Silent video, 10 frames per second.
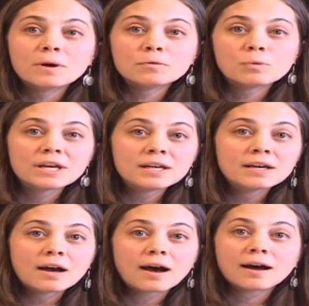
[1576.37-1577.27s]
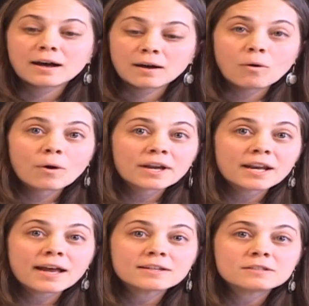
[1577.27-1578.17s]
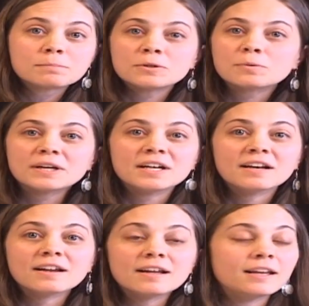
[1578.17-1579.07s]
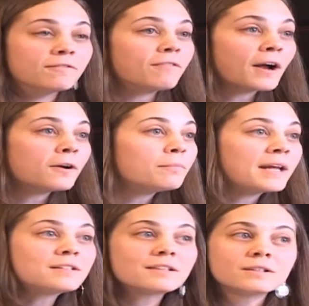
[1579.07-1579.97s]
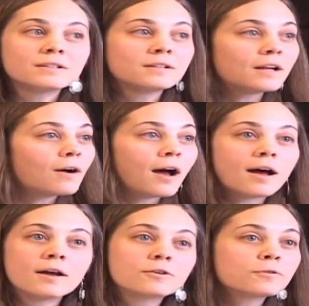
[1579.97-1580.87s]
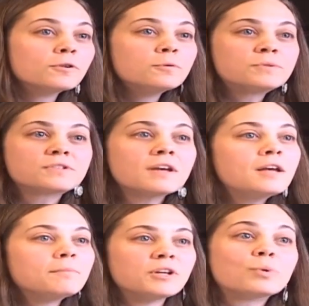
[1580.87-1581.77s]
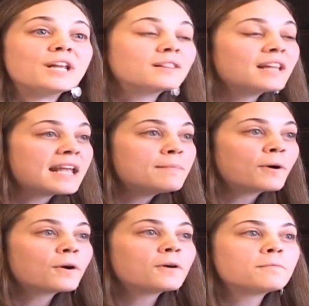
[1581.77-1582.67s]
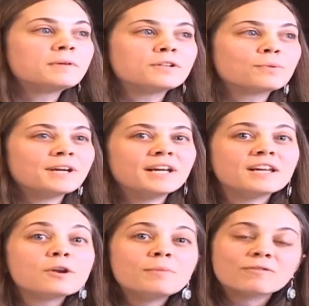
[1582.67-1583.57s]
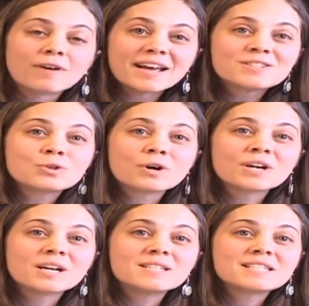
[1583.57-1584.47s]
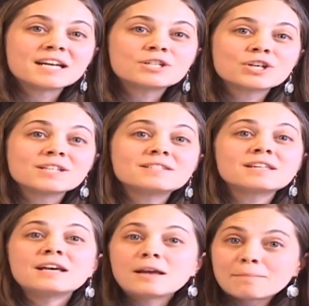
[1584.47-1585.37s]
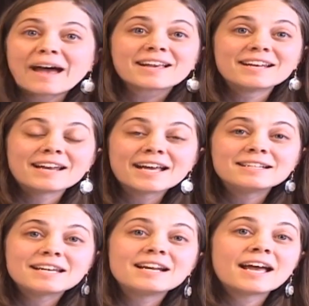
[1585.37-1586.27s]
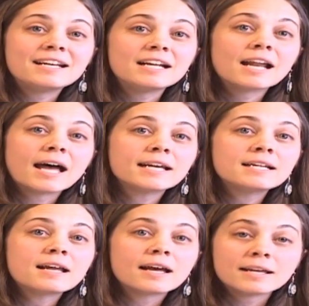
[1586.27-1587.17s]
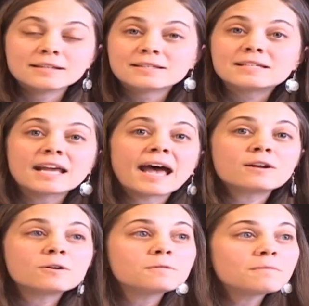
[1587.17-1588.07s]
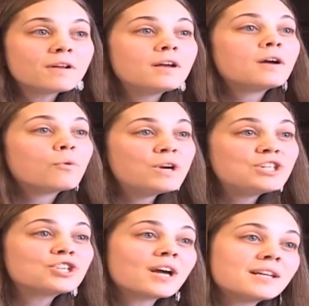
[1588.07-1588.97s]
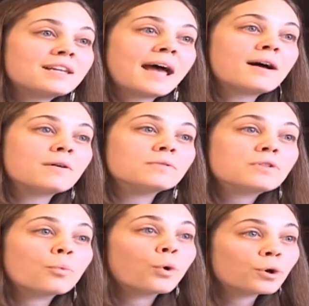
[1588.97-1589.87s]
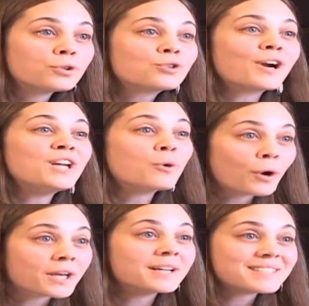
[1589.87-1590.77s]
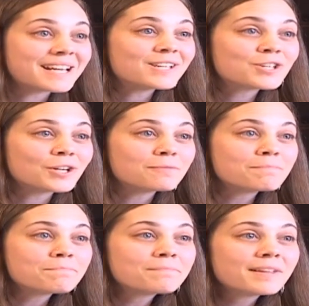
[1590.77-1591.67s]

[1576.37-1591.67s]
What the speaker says: When we organize between environmental groups, between labor, between human rights organizations, back in 1999 in Seattle, we shut down the World Trade Organization.